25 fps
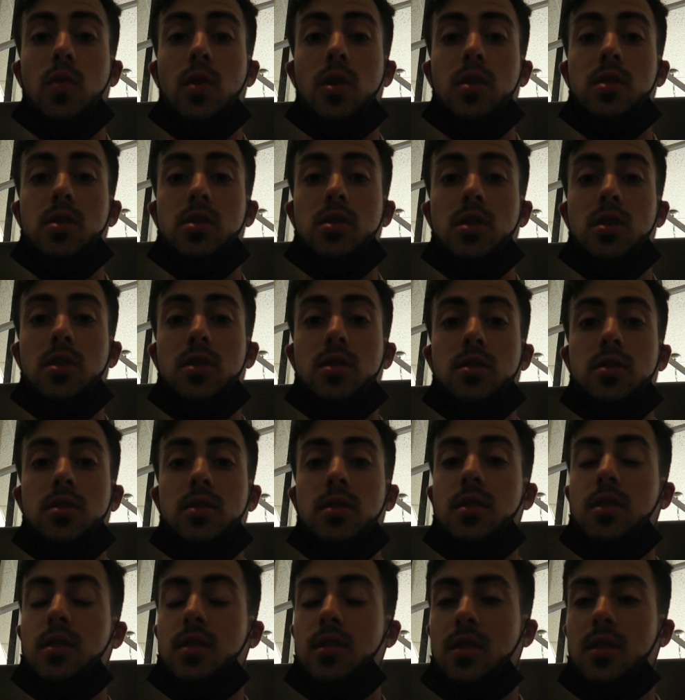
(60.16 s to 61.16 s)
wonton,
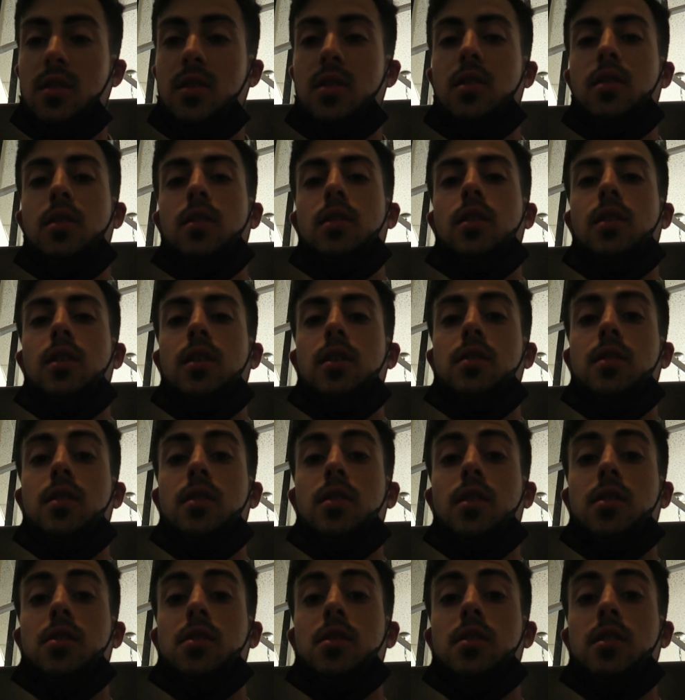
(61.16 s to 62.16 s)
and
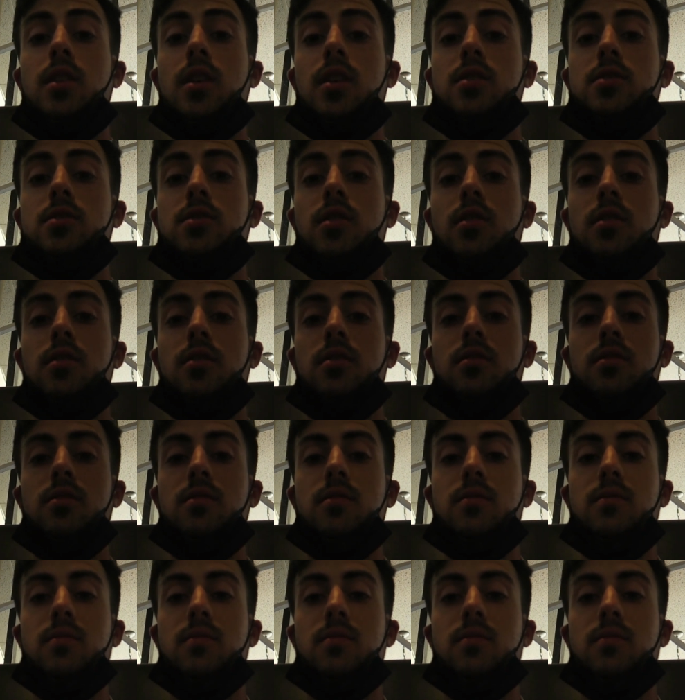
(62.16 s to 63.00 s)
then get the day started.